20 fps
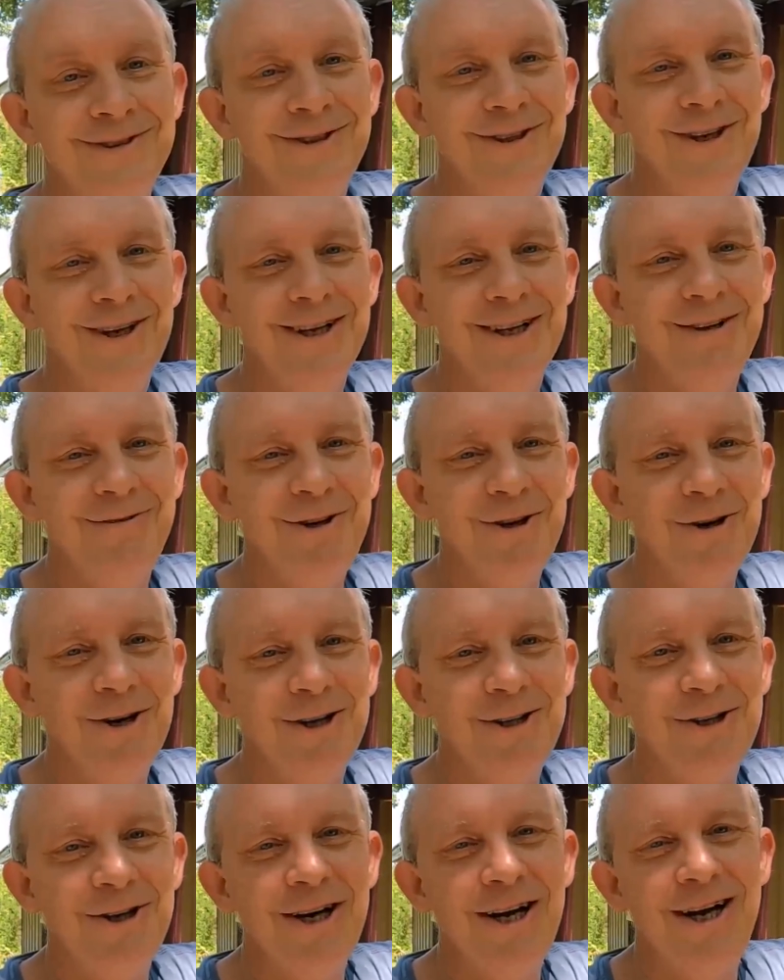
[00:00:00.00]
so you can live
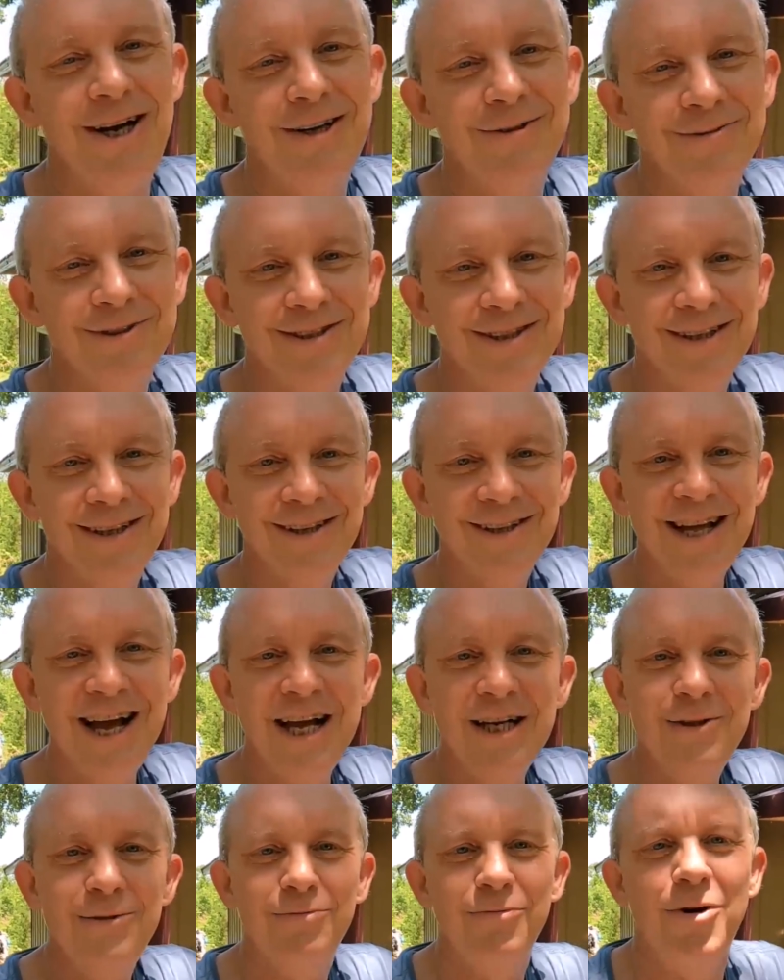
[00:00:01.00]
your dreams.
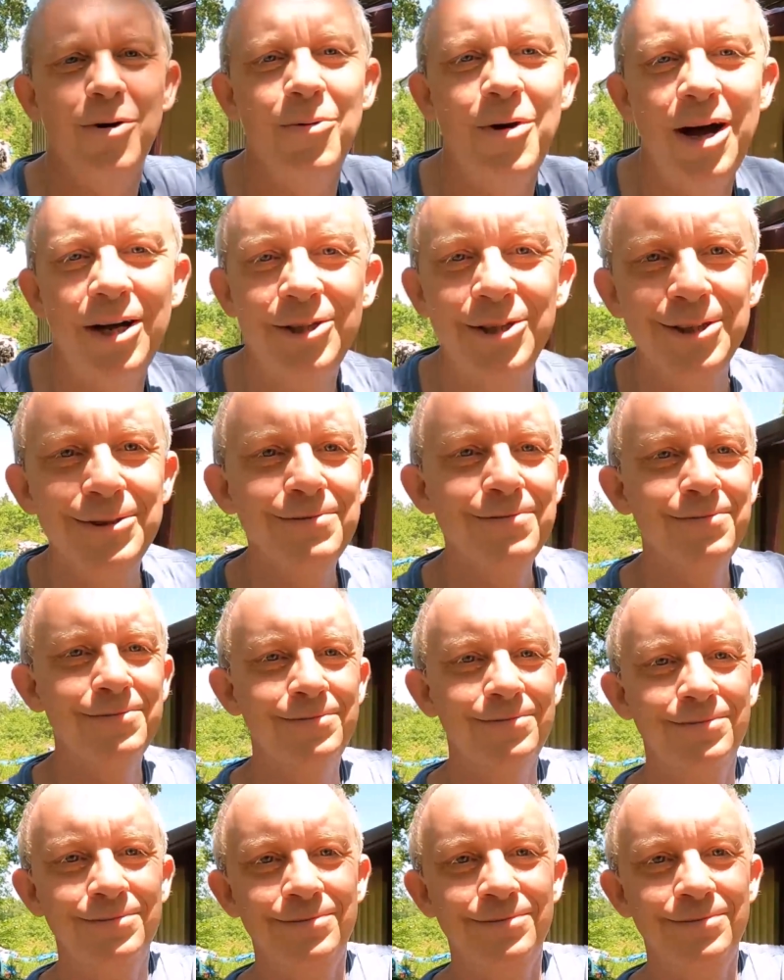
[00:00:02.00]
Thanks for watching.